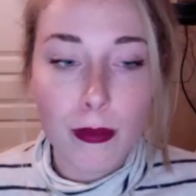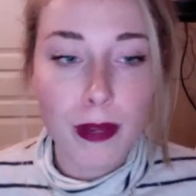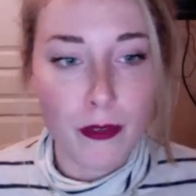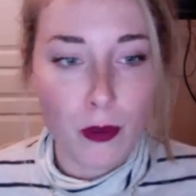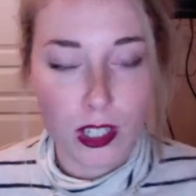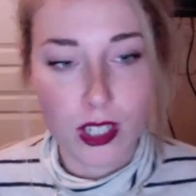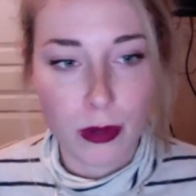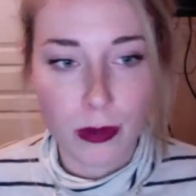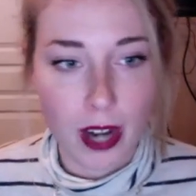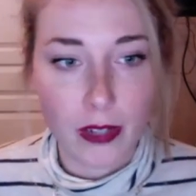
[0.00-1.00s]
force to be
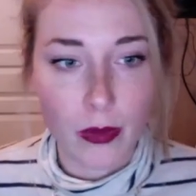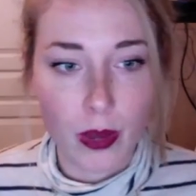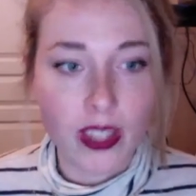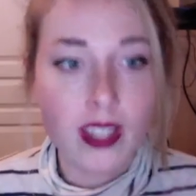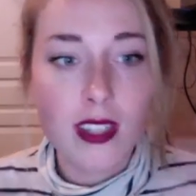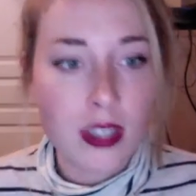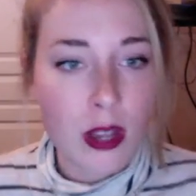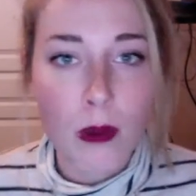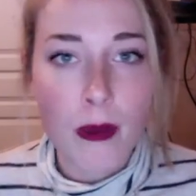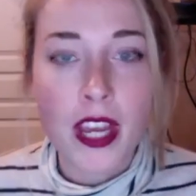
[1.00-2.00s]
reckoned with, can still
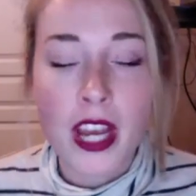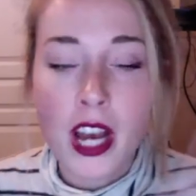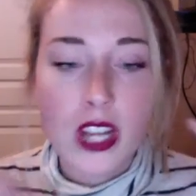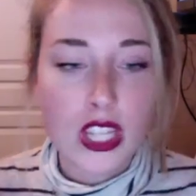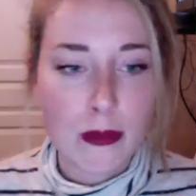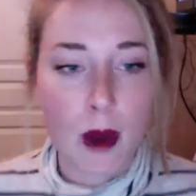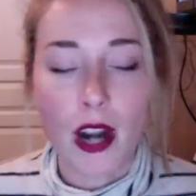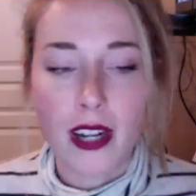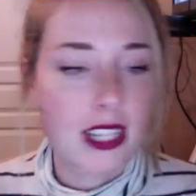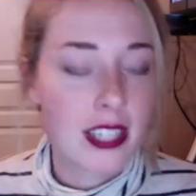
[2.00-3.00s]
be smart,
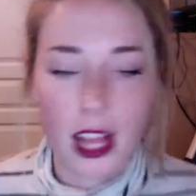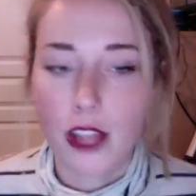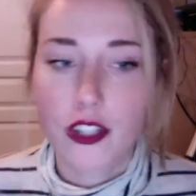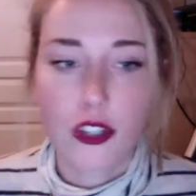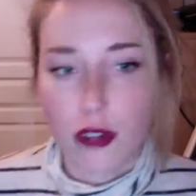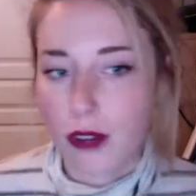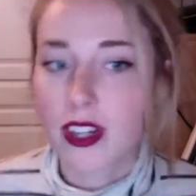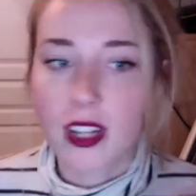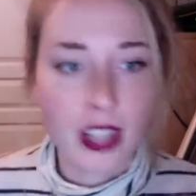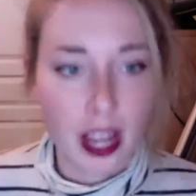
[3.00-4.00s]
intelligent, driven,
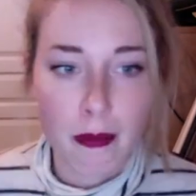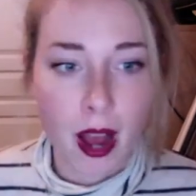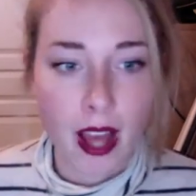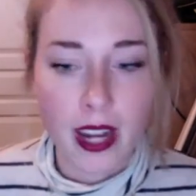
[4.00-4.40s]
kick butt,